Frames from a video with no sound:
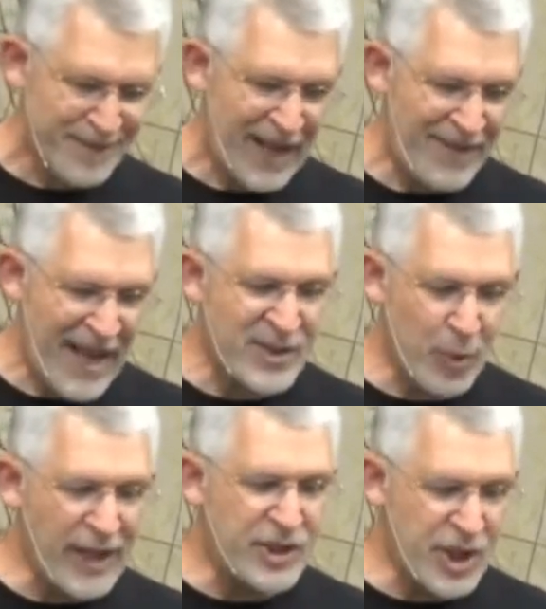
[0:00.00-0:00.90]
And that's
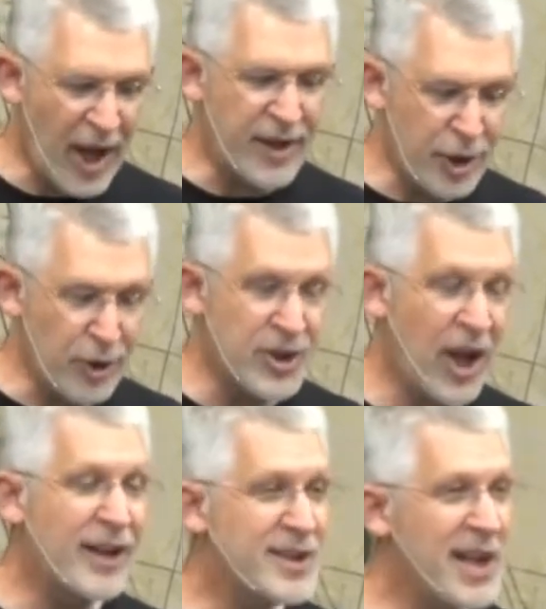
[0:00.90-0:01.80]
why John goes
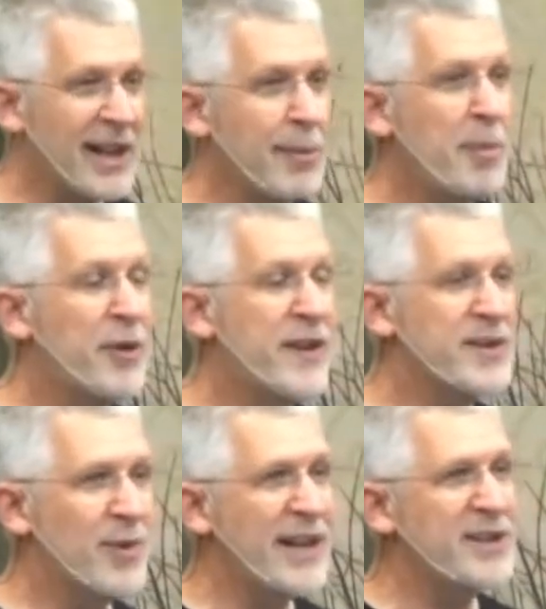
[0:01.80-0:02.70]
on to say, let me put
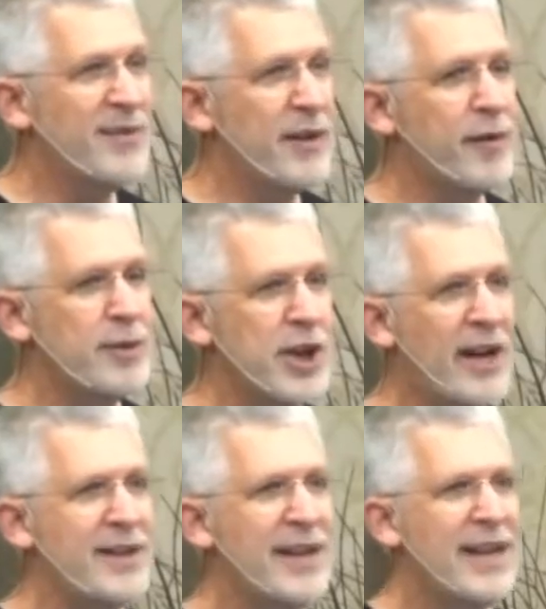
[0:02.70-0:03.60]
this rest of it from
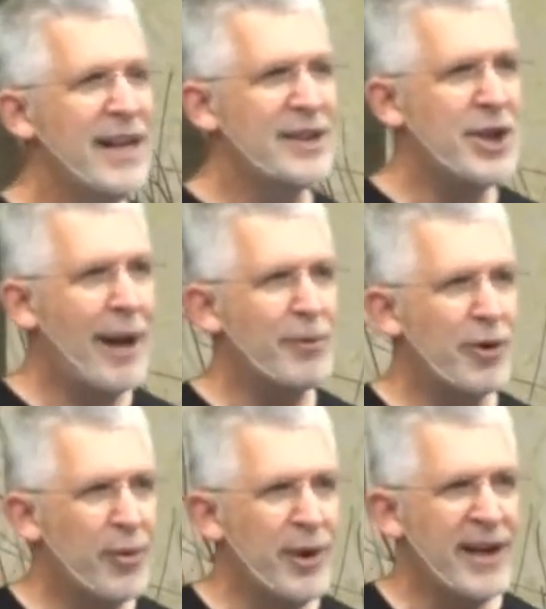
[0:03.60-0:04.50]
John chapter
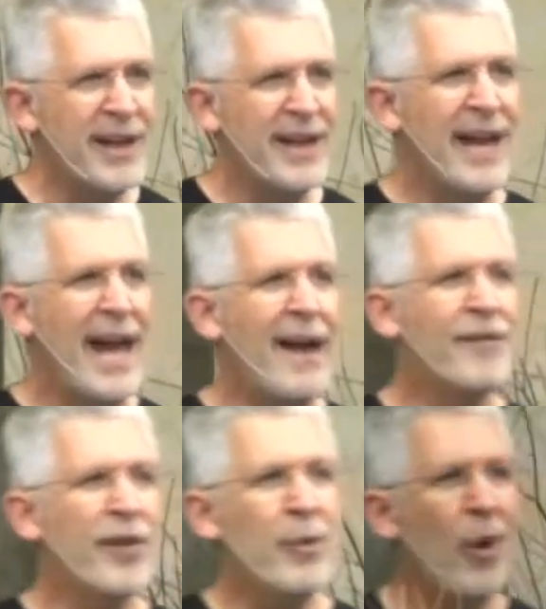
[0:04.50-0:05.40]
3
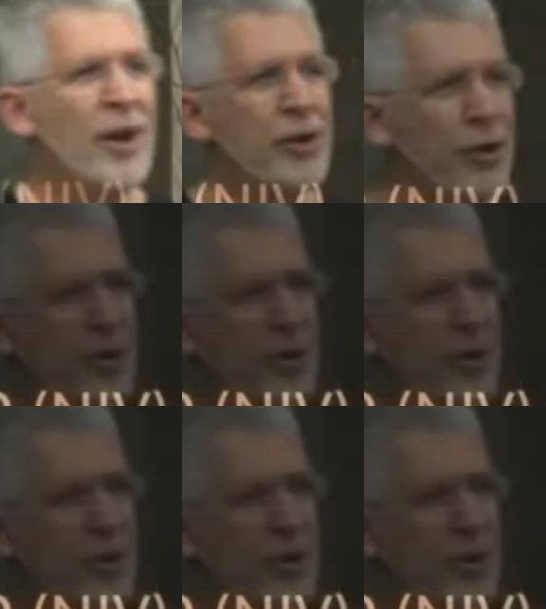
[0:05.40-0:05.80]
Everyone who